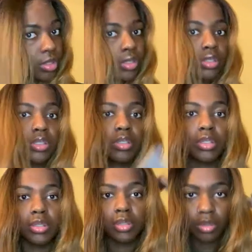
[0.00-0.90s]
This is it
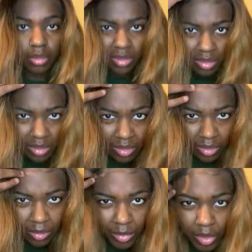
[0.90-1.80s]
in
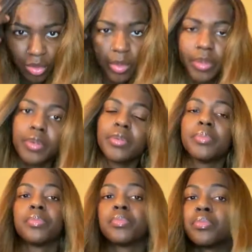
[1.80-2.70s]
the middle part.